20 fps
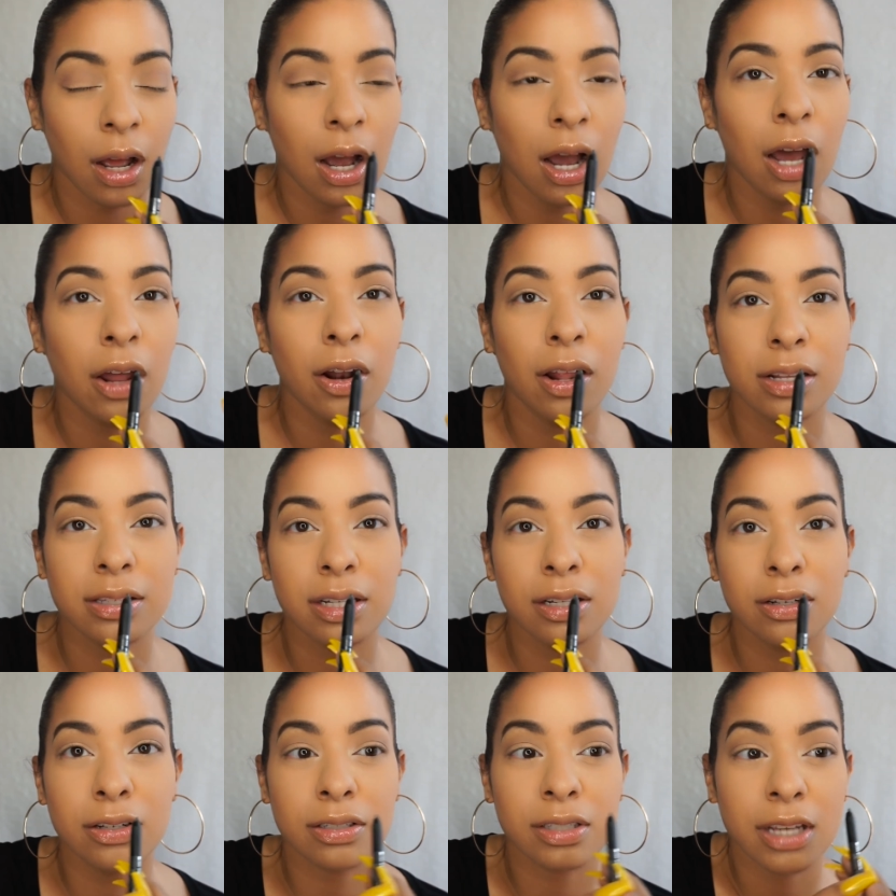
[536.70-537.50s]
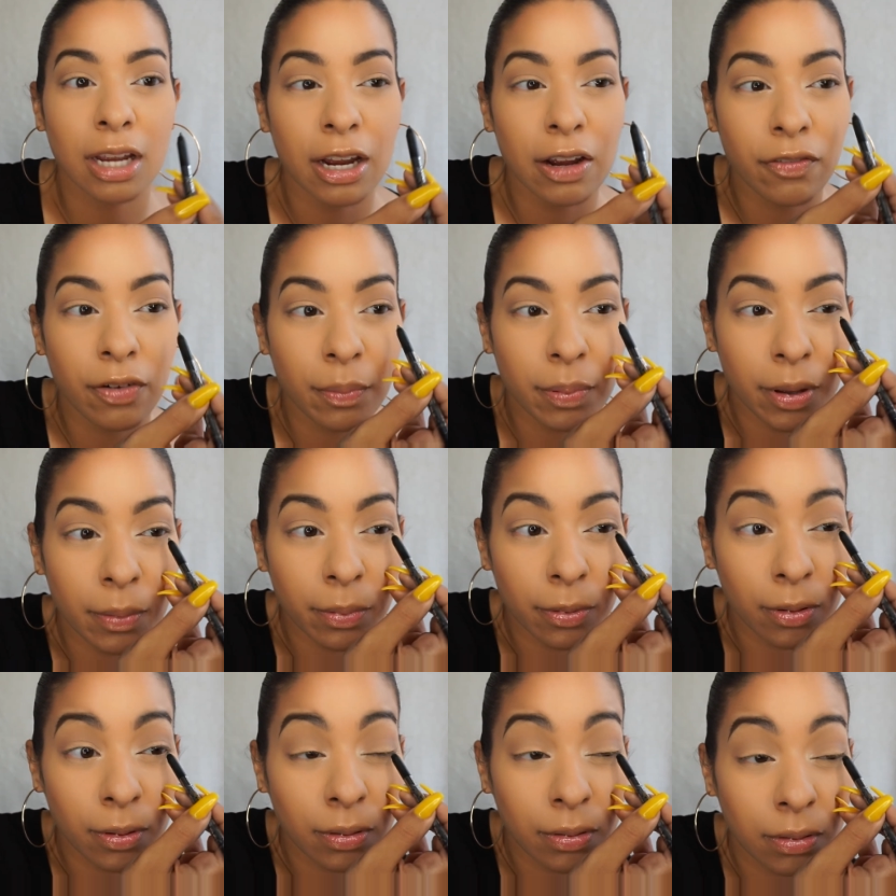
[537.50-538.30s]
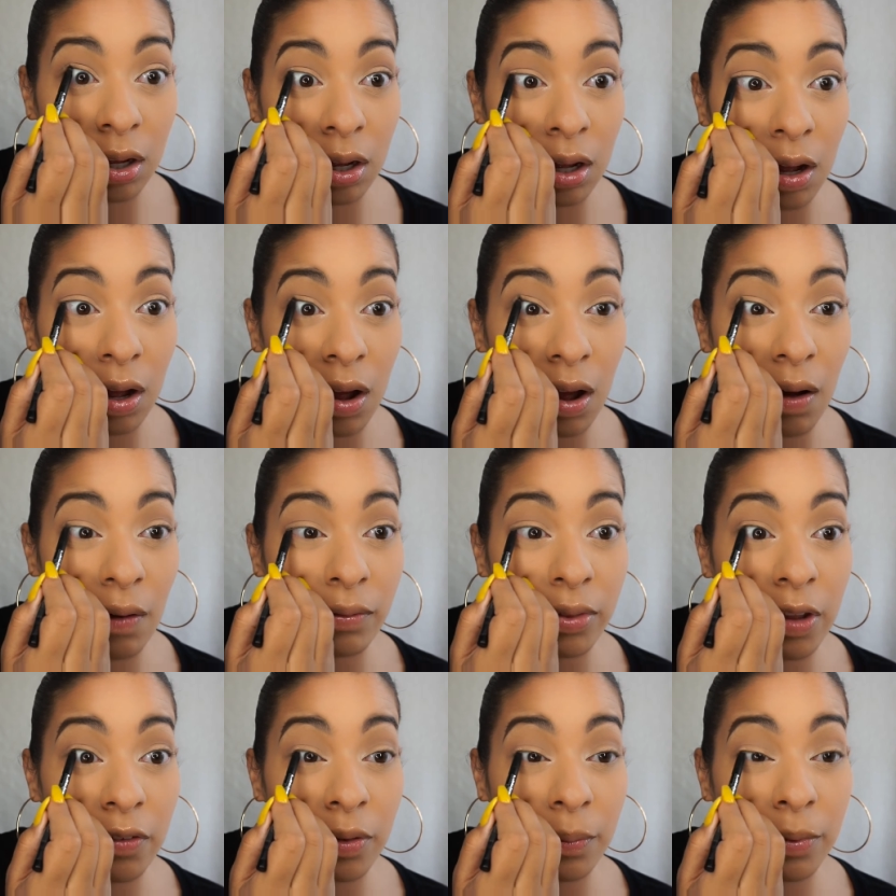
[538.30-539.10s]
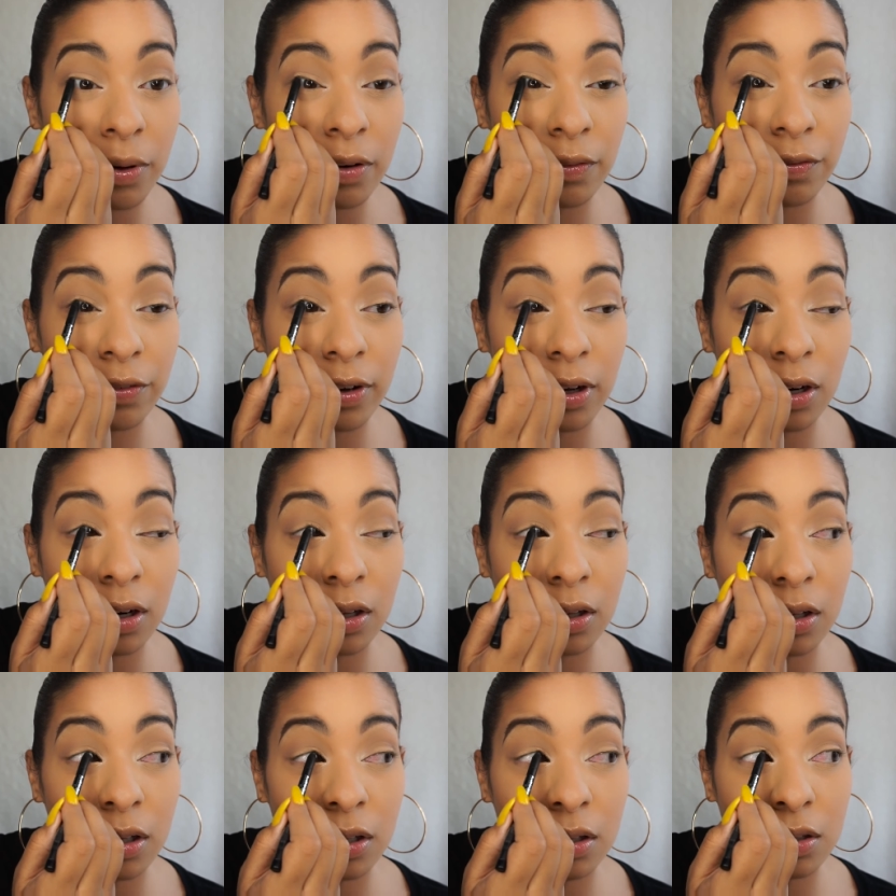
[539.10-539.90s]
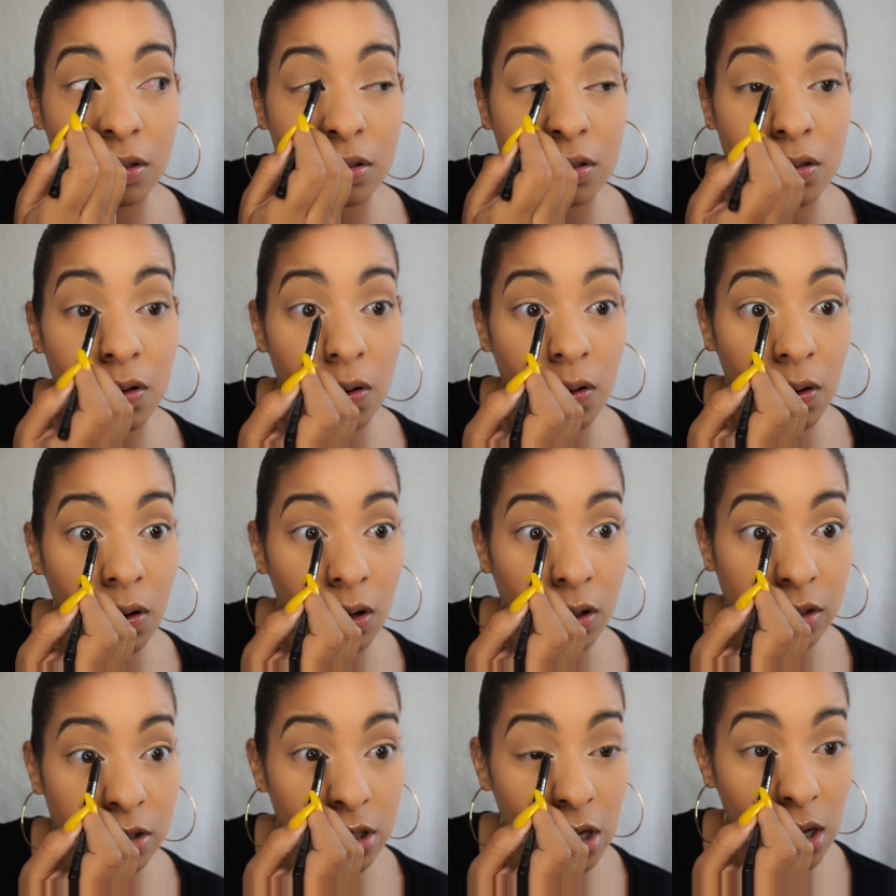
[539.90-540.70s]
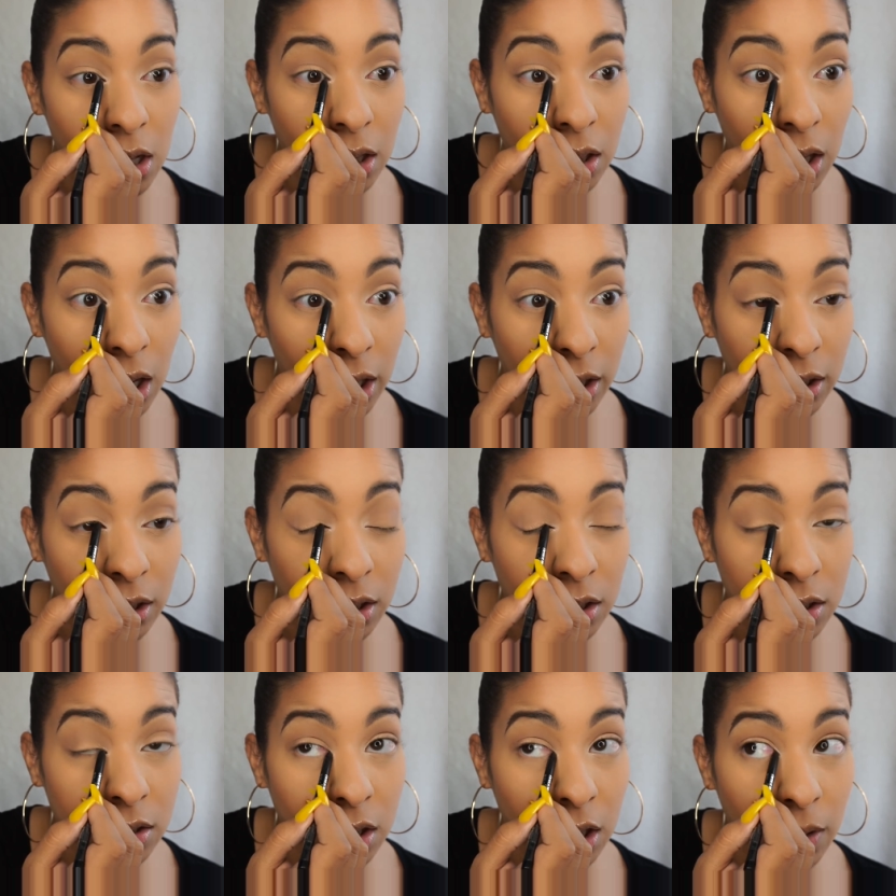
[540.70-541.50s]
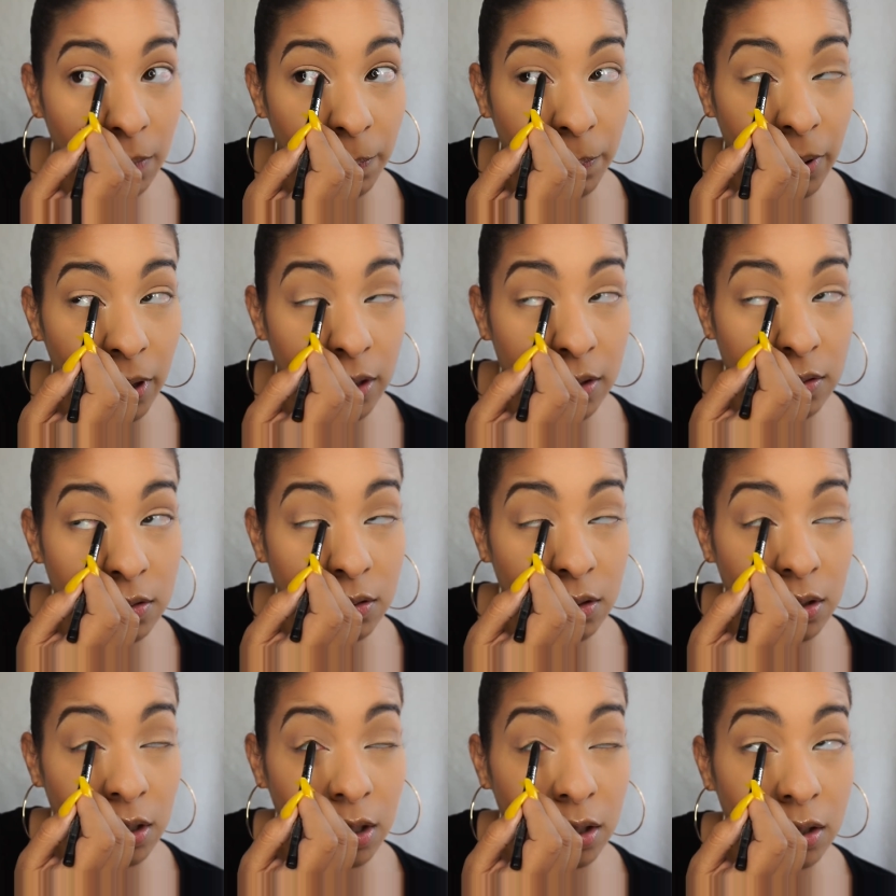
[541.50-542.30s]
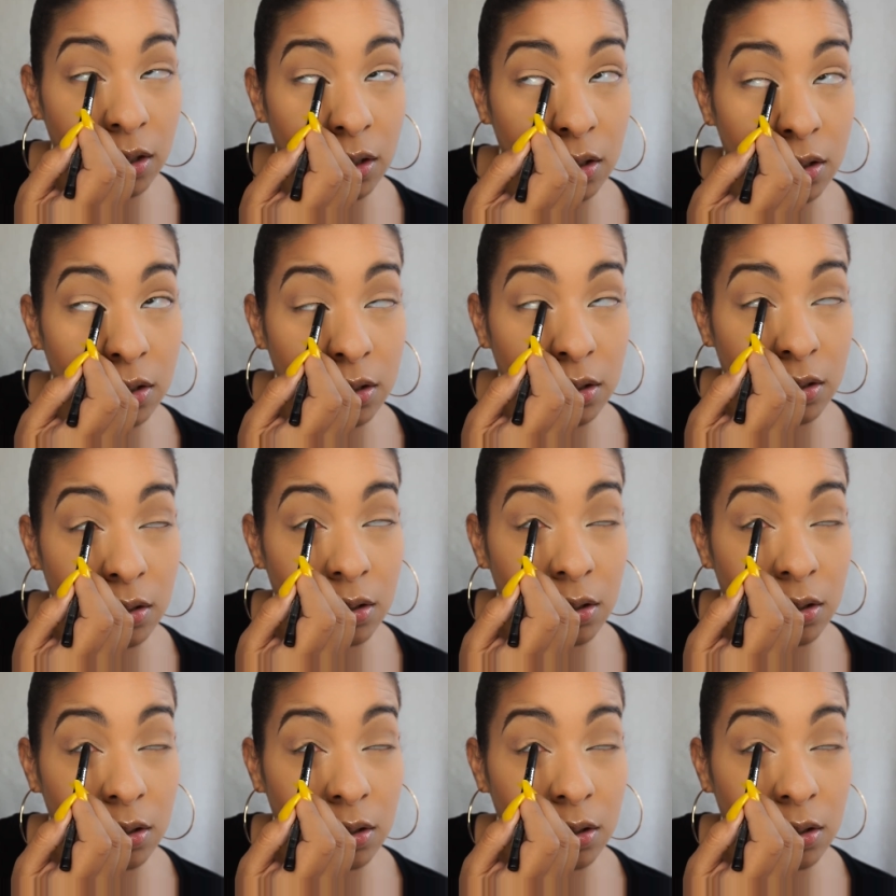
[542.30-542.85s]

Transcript: I know it's a little scary for people. I've never been a fan of these so-called gel liners, like pencil liners.